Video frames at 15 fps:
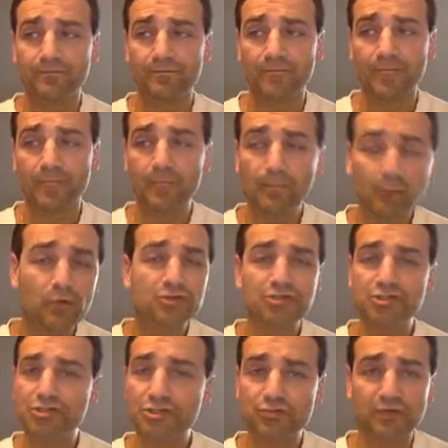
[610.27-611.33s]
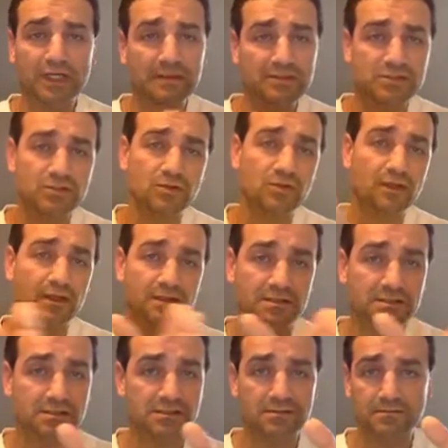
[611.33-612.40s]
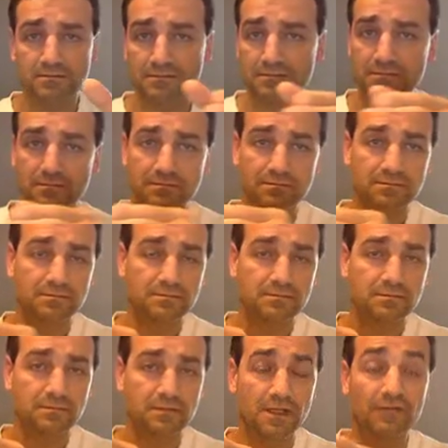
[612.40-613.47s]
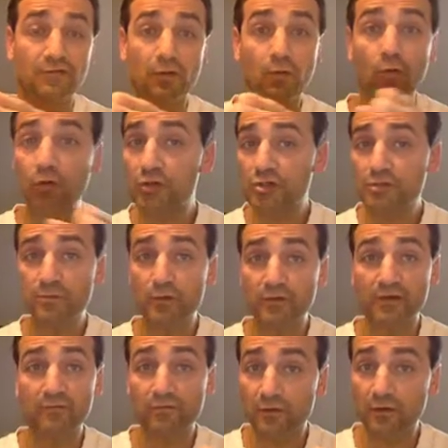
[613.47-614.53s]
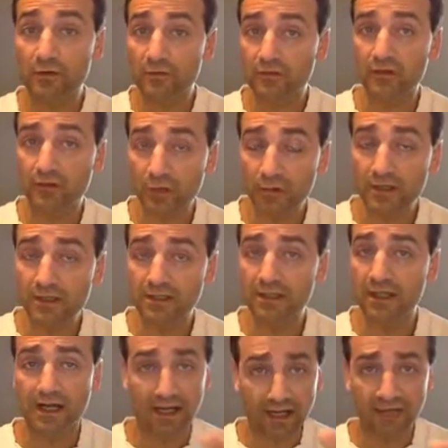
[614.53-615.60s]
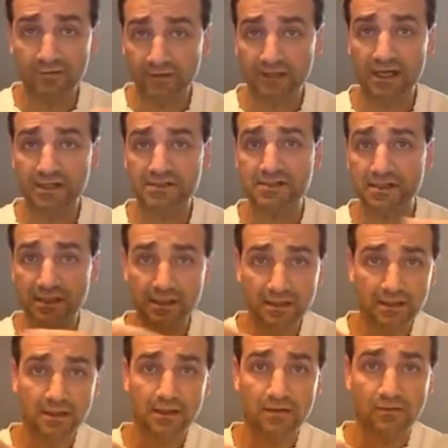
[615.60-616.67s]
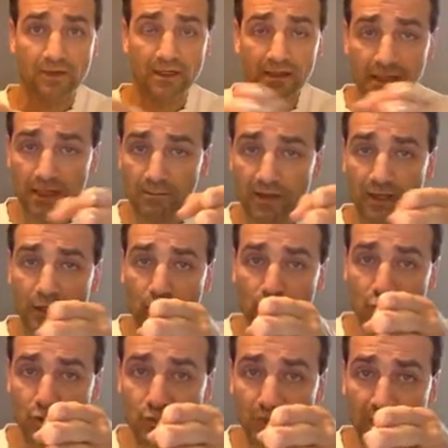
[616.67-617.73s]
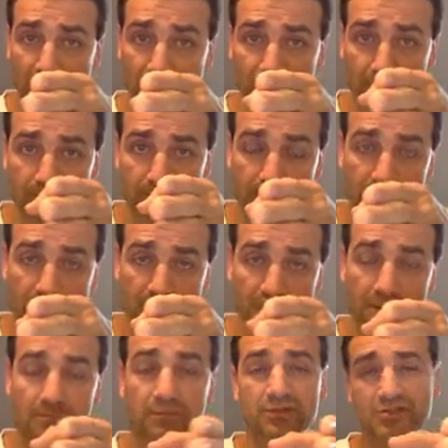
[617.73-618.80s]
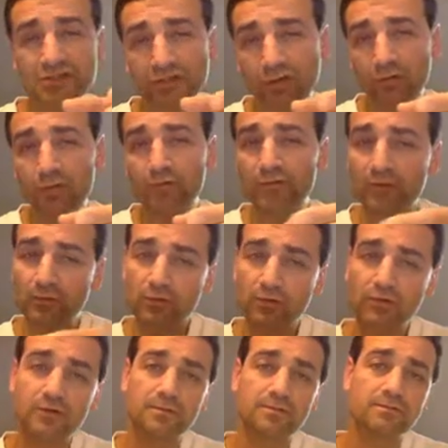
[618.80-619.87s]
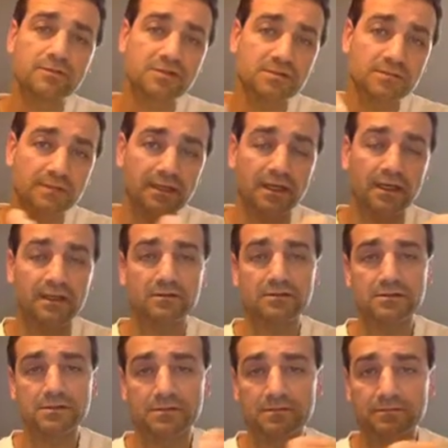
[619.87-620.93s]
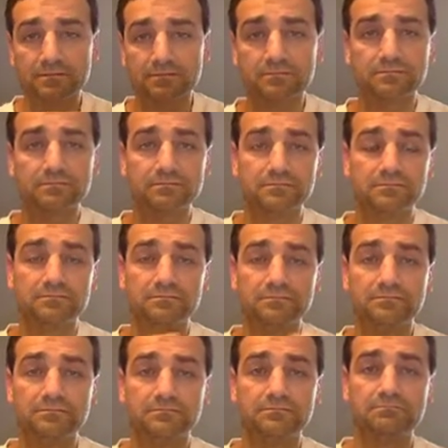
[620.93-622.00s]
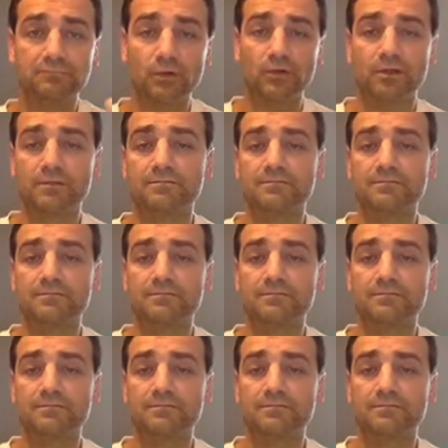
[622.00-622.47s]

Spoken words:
Most streams do this. If the water's moving very, very quickly, high velocity, right, it might go straighter. But slow moving water just meanders. Okay.